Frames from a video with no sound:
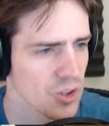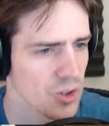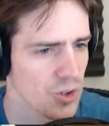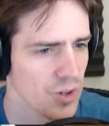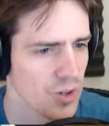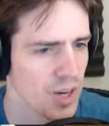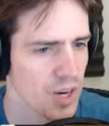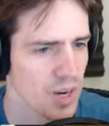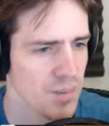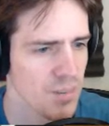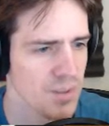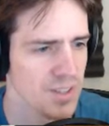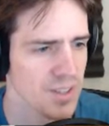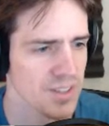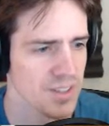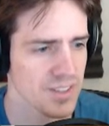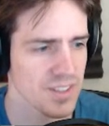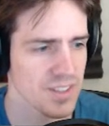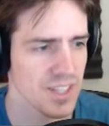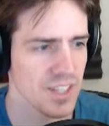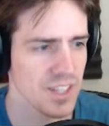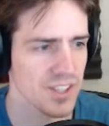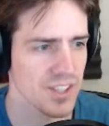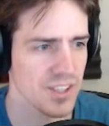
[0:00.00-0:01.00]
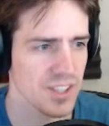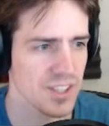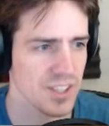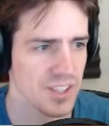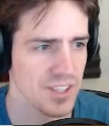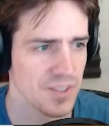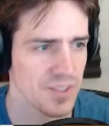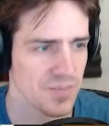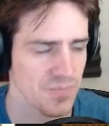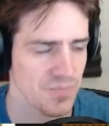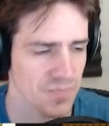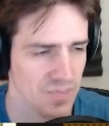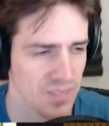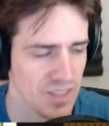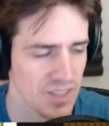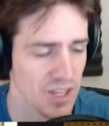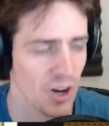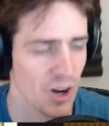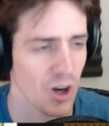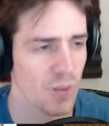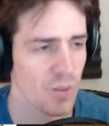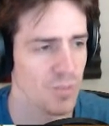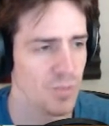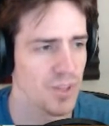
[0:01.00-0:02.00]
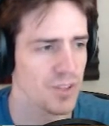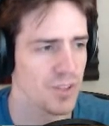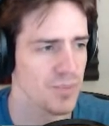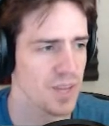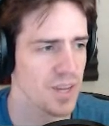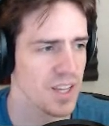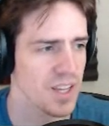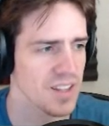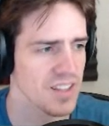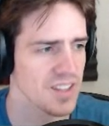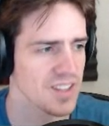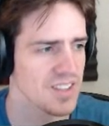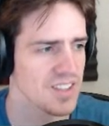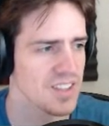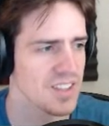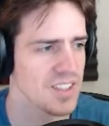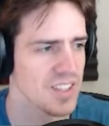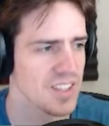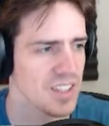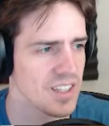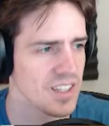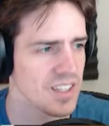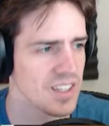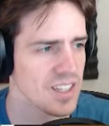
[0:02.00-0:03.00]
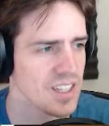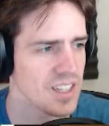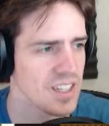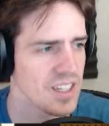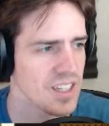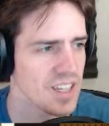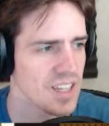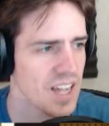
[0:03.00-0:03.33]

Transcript: Crap. This is actually, uh, the heartbeat's making this scene